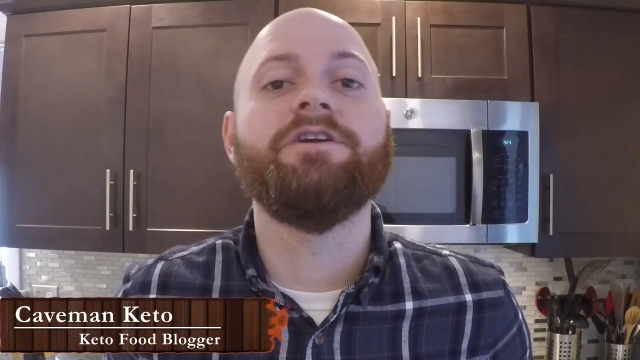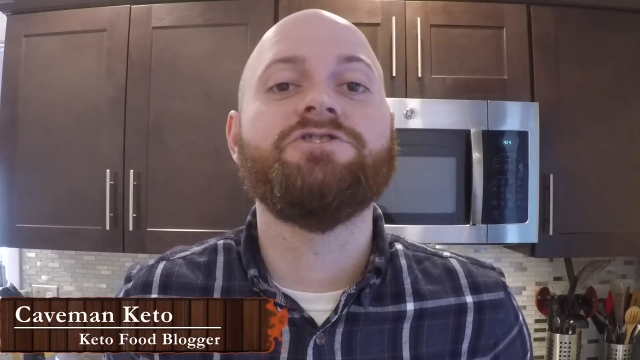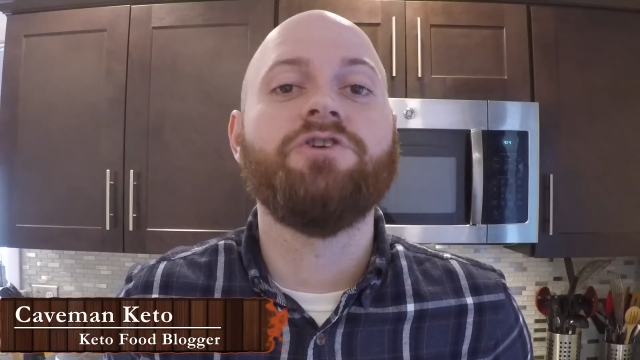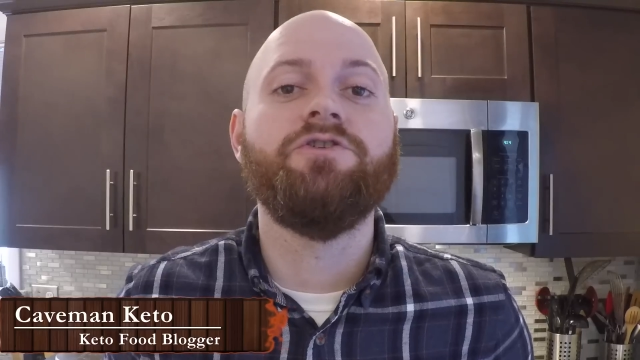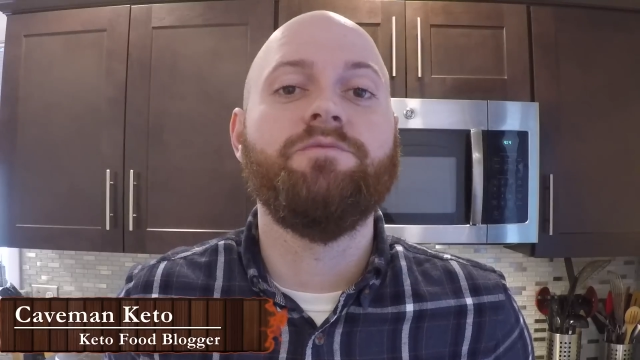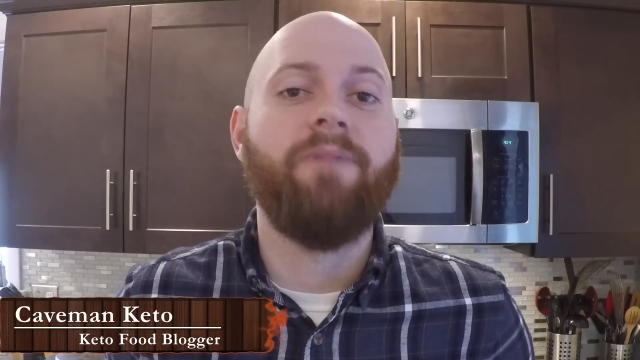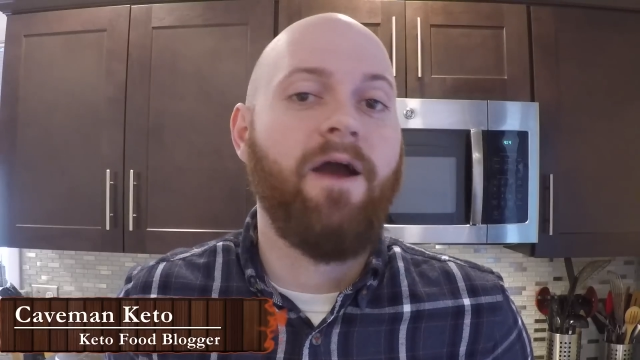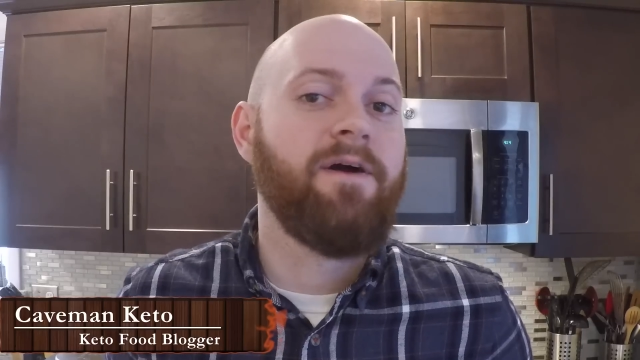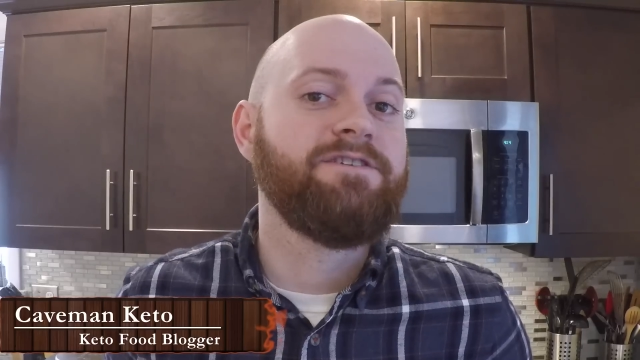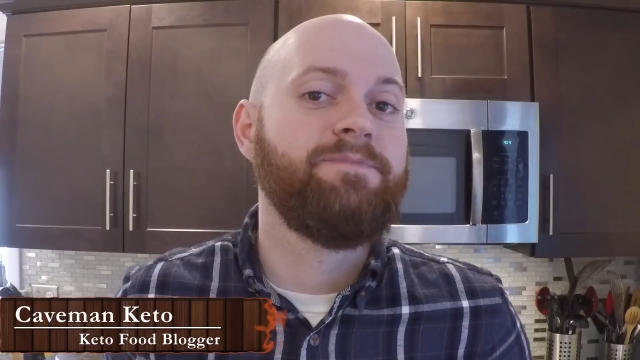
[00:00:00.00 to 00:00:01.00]
going to show you
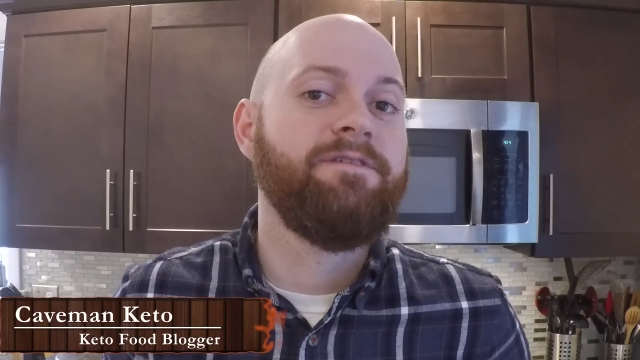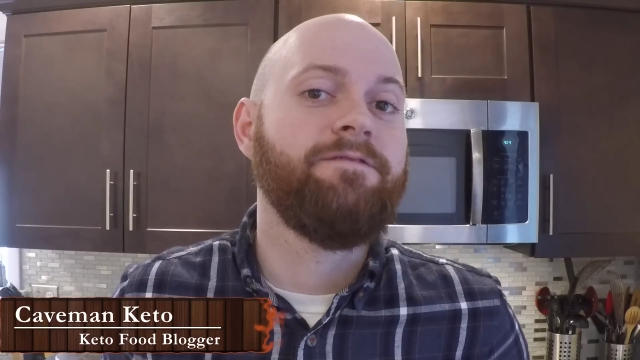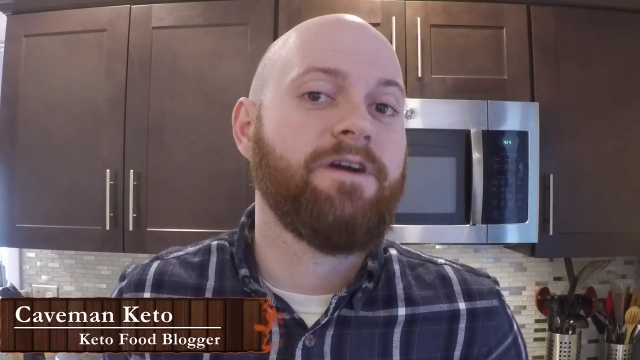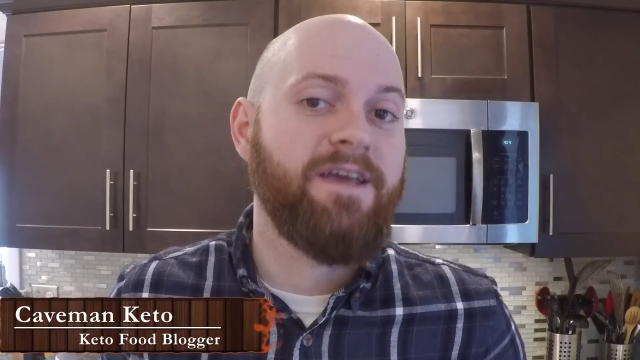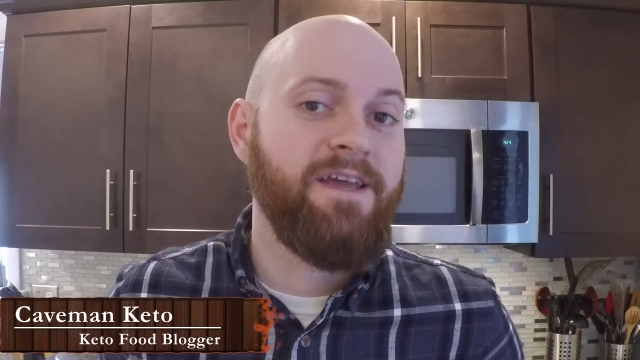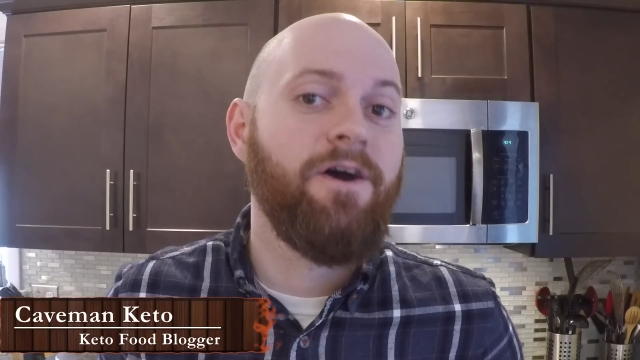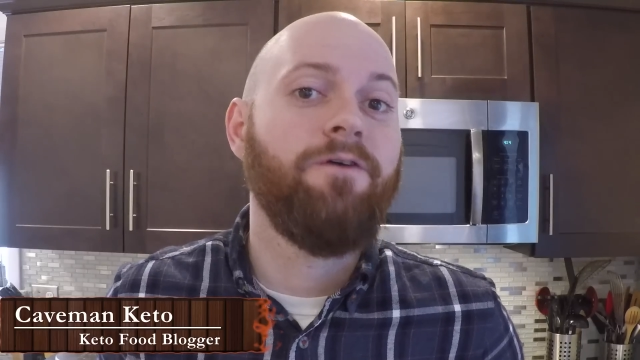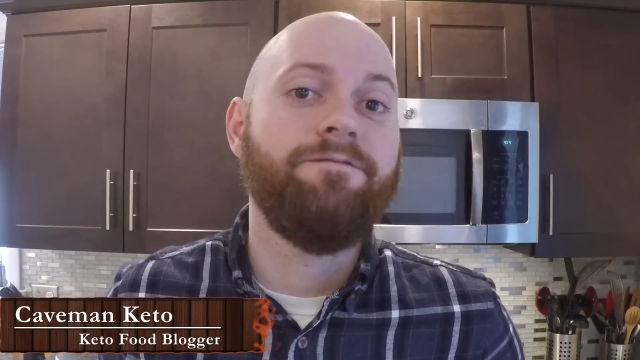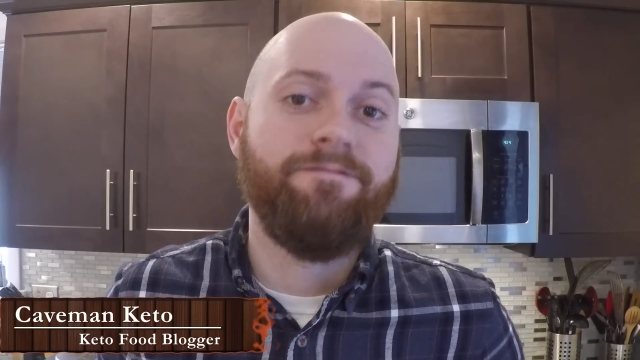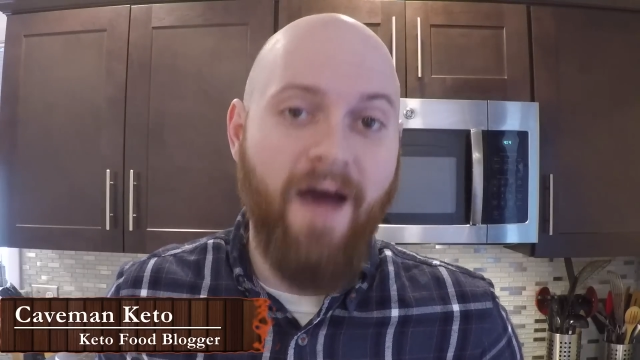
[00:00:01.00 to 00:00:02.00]
my recipe for
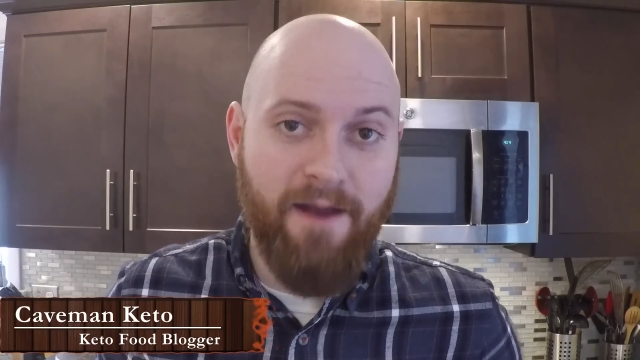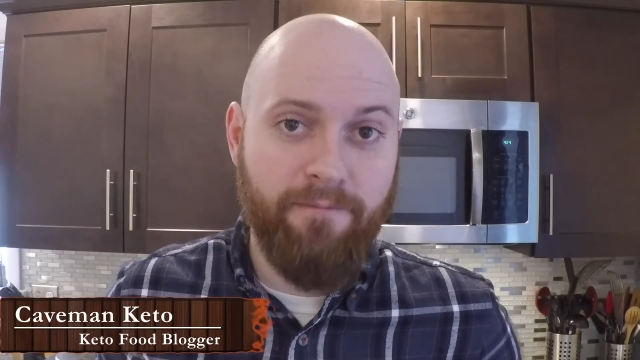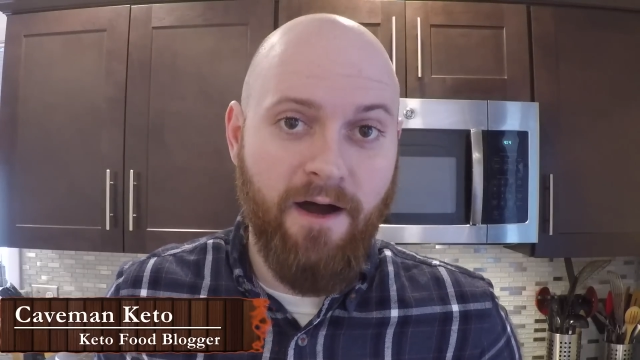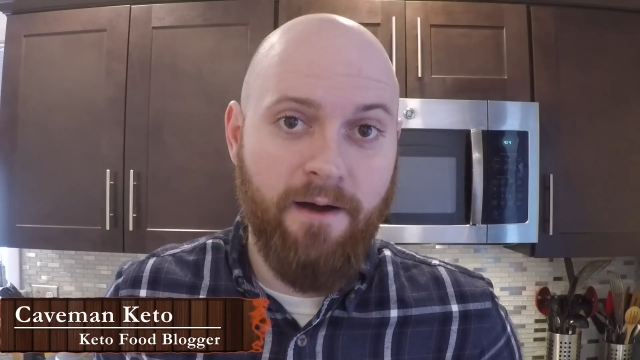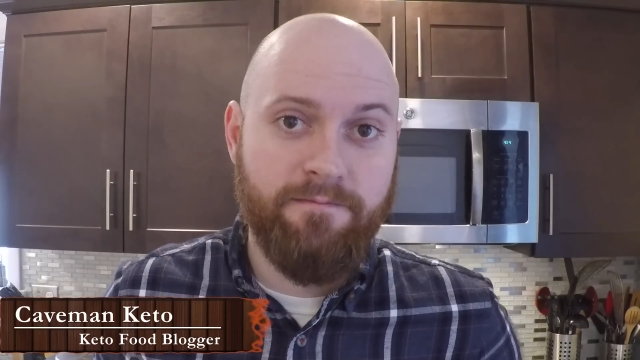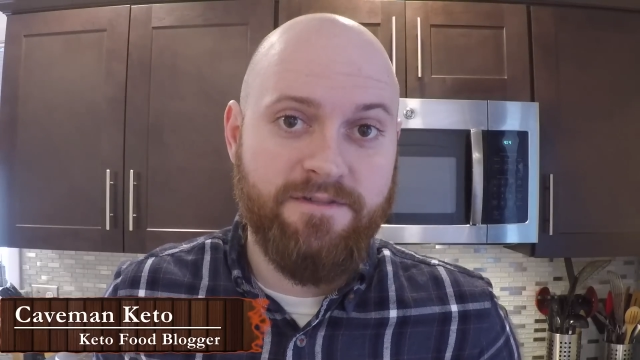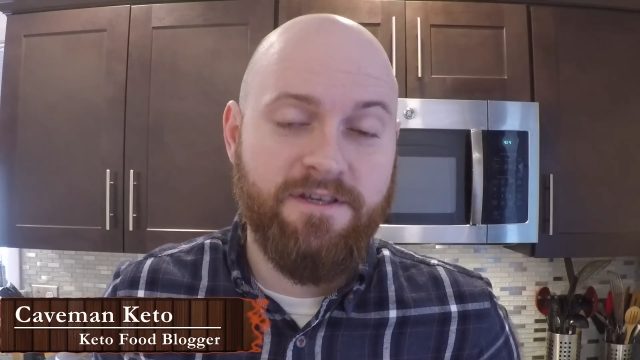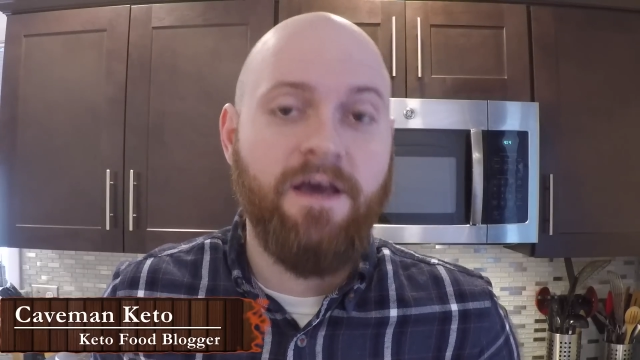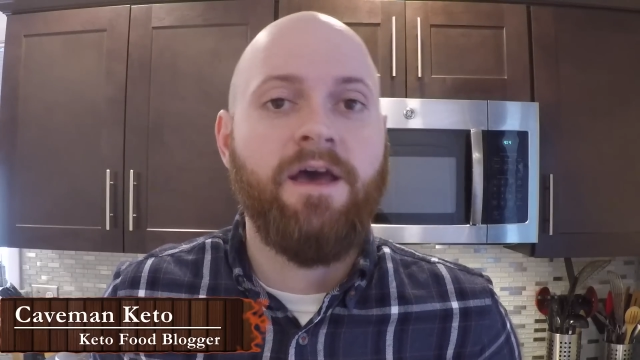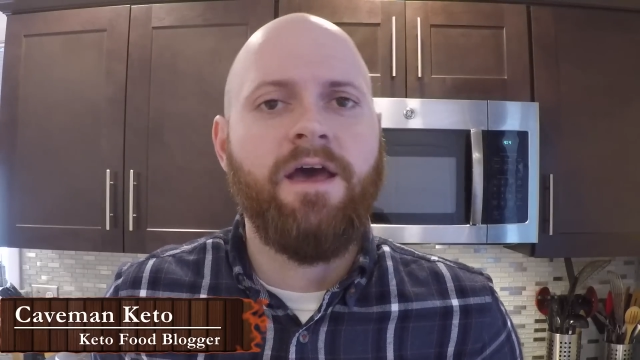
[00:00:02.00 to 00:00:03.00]
keto fat bombs.